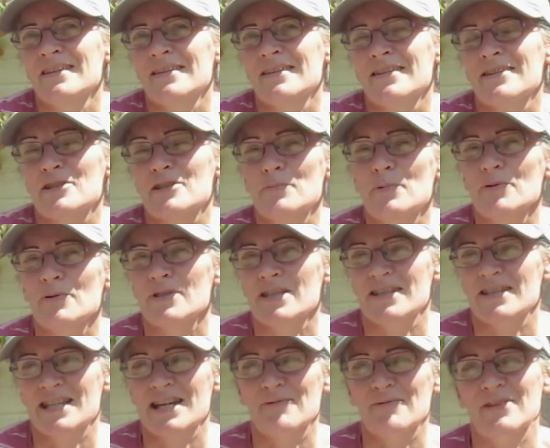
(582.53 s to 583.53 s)
I suppose
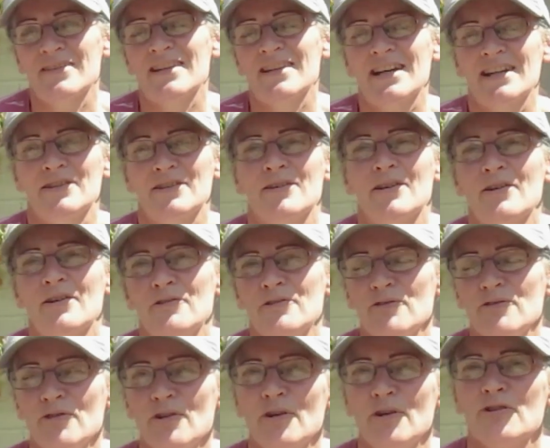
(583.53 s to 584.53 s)
it's having that
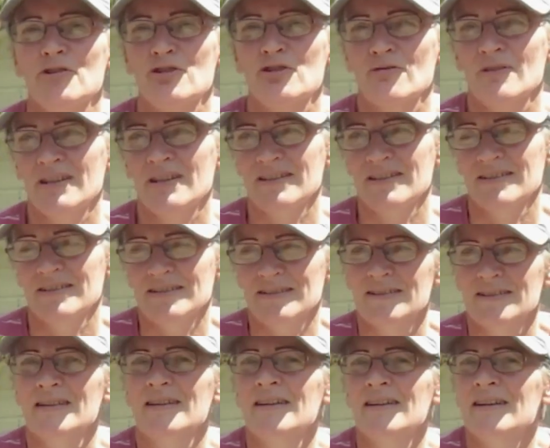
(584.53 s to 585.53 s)
nurturing
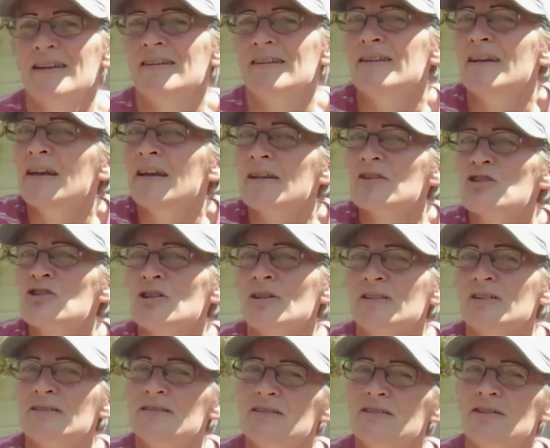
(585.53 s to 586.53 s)
nature,
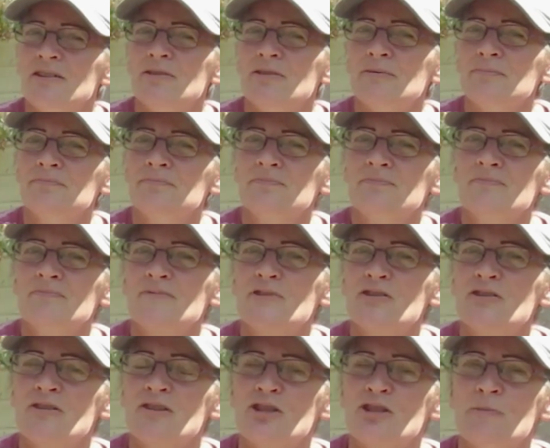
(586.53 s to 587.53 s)
you know,
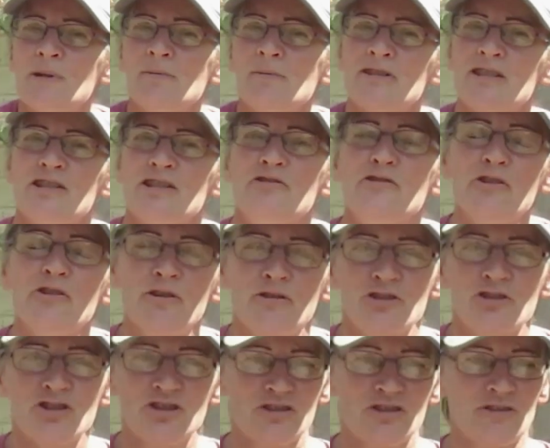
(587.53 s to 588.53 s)
to be able to
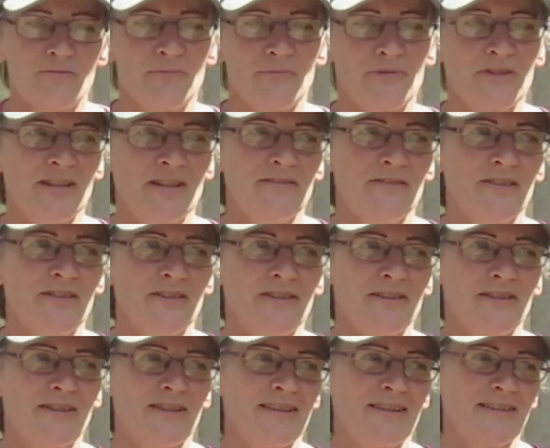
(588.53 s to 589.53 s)
nurture something
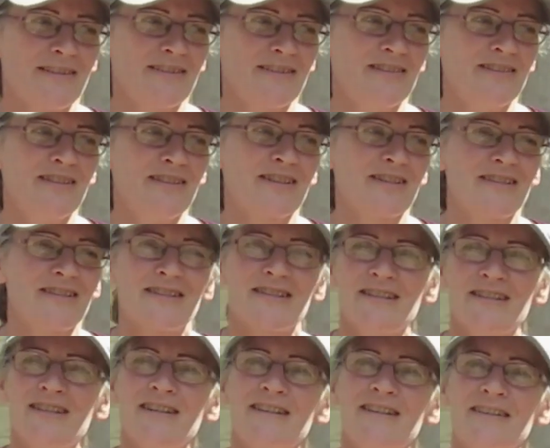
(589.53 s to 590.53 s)
that, and you can
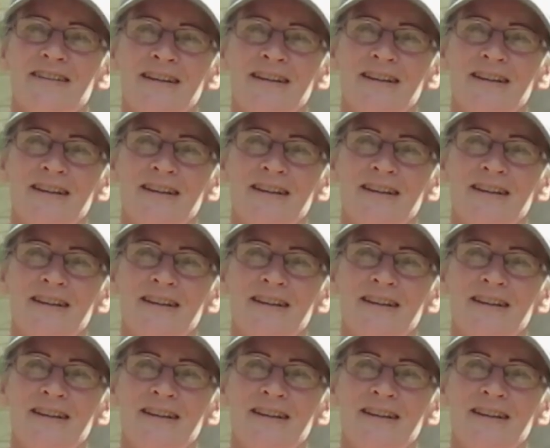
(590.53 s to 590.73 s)
see it